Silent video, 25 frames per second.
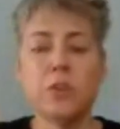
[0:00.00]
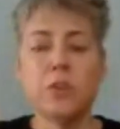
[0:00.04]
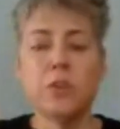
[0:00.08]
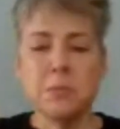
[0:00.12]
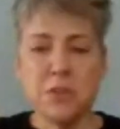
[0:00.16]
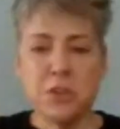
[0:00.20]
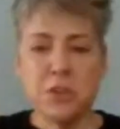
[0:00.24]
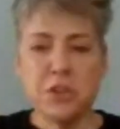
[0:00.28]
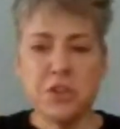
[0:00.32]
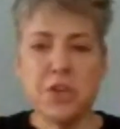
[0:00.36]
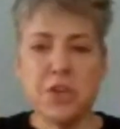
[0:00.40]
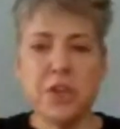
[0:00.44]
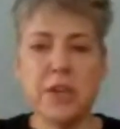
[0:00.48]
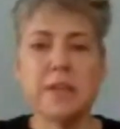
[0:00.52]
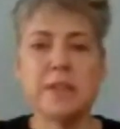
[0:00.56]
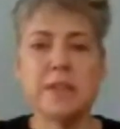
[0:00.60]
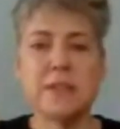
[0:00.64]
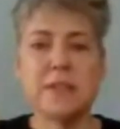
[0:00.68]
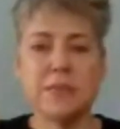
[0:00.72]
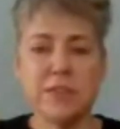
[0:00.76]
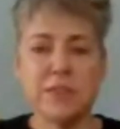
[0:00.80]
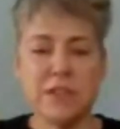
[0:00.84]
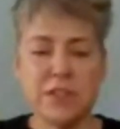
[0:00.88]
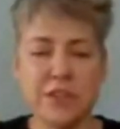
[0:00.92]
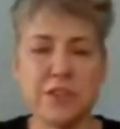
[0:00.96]
Will the
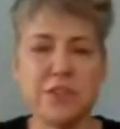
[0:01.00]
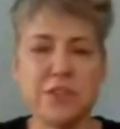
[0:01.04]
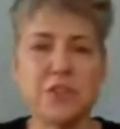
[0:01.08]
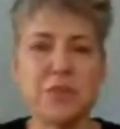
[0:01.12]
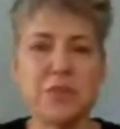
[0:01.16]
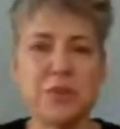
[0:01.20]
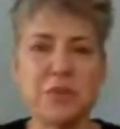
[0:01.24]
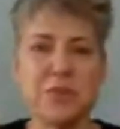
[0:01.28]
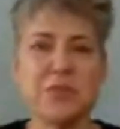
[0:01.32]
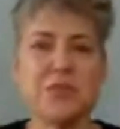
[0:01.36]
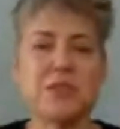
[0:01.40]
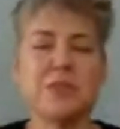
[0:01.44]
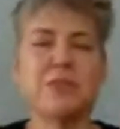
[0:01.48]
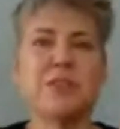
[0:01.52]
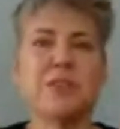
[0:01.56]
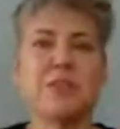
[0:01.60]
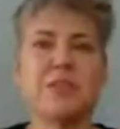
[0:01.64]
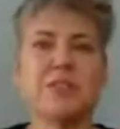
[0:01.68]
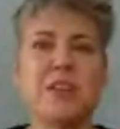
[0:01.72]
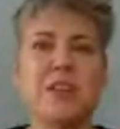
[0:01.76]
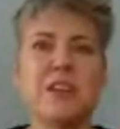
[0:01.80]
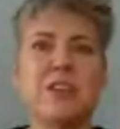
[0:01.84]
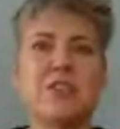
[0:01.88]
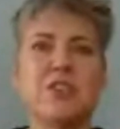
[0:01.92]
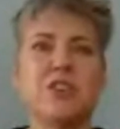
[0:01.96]
machines of industrial
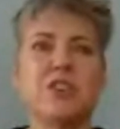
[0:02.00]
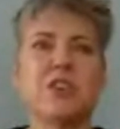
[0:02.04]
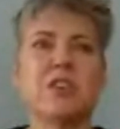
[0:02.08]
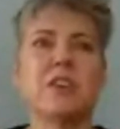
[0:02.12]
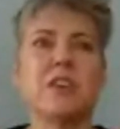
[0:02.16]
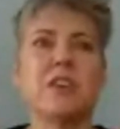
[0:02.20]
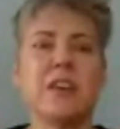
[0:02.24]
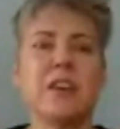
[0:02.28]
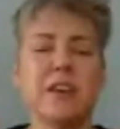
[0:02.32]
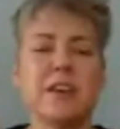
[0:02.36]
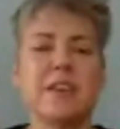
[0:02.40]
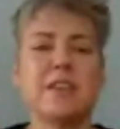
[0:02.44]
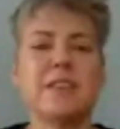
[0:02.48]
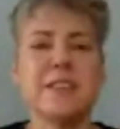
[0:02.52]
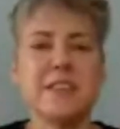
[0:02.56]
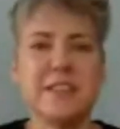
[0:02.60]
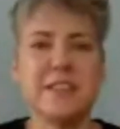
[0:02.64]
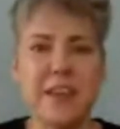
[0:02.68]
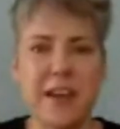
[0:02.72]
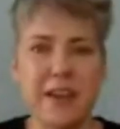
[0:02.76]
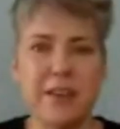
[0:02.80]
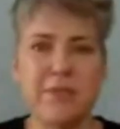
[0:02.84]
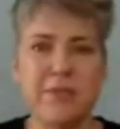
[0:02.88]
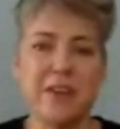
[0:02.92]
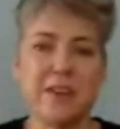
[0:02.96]
civilization
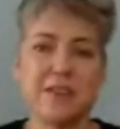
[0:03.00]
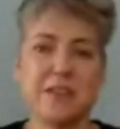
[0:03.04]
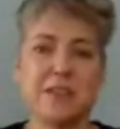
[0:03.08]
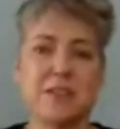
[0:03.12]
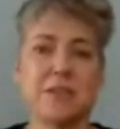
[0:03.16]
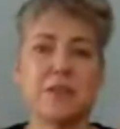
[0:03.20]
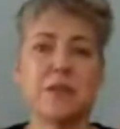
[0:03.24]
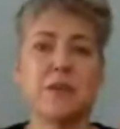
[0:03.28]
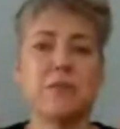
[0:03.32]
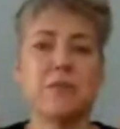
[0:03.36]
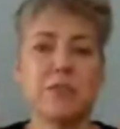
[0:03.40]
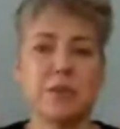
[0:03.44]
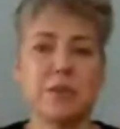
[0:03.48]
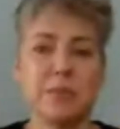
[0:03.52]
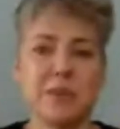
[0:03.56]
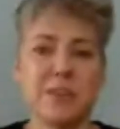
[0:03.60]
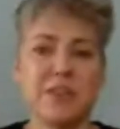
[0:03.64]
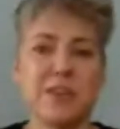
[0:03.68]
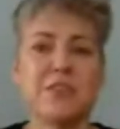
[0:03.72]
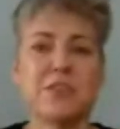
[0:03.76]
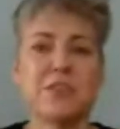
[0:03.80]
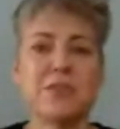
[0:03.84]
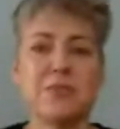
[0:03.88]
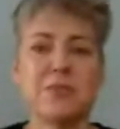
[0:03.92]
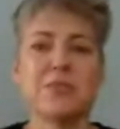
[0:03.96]
save us from
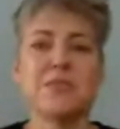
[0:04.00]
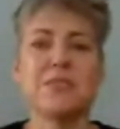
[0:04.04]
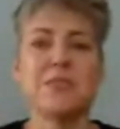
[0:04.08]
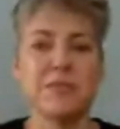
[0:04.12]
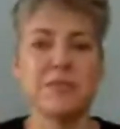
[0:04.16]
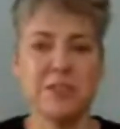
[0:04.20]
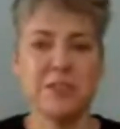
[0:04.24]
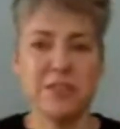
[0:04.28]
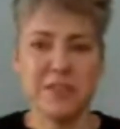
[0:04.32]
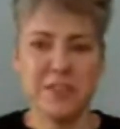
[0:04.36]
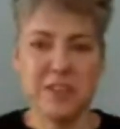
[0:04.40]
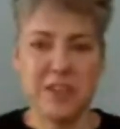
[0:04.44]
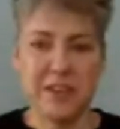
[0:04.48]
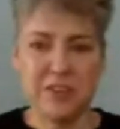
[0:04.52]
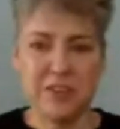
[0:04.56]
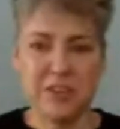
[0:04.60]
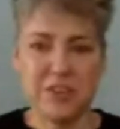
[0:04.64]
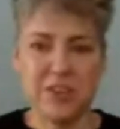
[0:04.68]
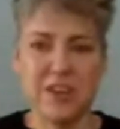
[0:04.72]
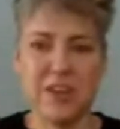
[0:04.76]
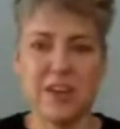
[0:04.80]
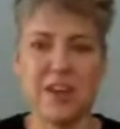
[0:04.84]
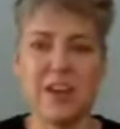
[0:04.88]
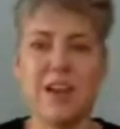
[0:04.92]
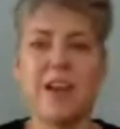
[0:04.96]
industrial
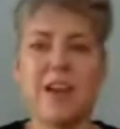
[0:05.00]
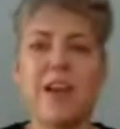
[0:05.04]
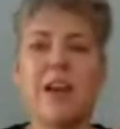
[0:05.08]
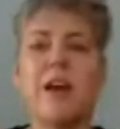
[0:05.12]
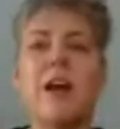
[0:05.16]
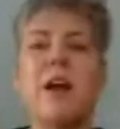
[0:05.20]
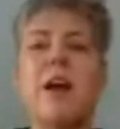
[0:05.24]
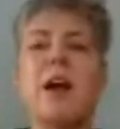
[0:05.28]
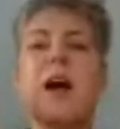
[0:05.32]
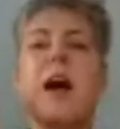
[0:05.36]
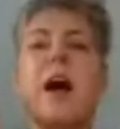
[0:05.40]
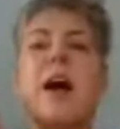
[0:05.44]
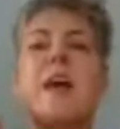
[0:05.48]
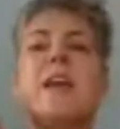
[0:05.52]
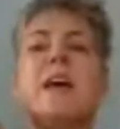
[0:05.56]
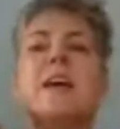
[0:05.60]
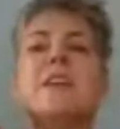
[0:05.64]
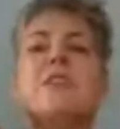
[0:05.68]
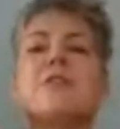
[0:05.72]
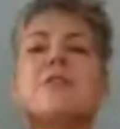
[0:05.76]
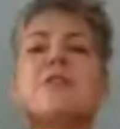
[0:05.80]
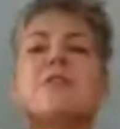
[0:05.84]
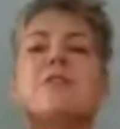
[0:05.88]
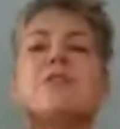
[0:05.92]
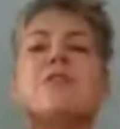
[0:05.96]
civilization. And
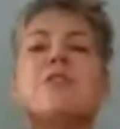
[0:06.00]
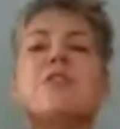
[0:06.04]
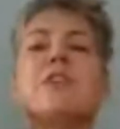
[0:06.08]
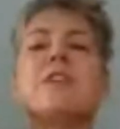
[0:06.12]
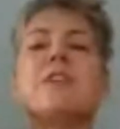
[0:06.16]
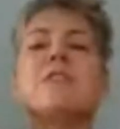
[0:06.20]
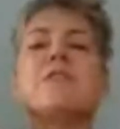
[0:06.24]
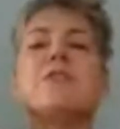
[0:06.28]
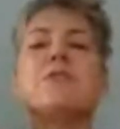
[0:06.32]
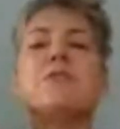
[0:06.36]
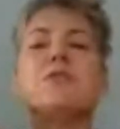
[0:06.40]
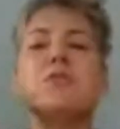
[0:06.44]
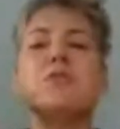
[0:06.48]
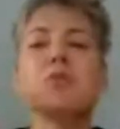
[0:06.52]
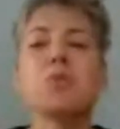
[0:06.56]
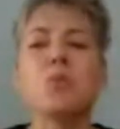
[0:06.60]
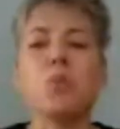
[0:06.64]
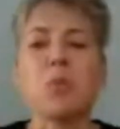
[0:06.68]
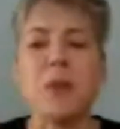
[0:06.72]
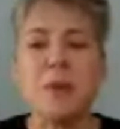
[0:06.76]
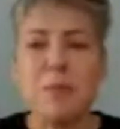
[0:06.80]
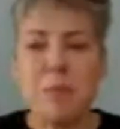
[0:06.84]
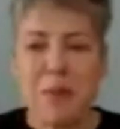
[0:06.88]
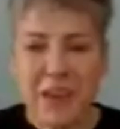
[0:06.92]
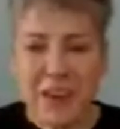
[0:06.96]
I just started
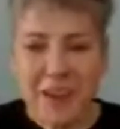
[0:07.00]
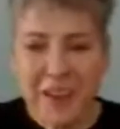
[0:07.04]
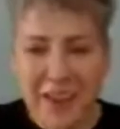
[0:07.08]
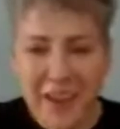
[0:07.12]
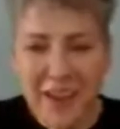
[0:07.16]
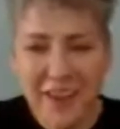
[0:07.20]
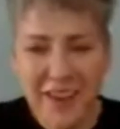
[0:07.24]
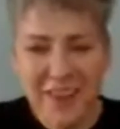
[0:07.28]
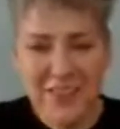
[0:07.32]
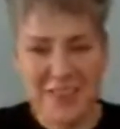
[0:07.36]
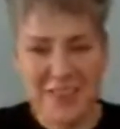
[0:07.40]
screaming.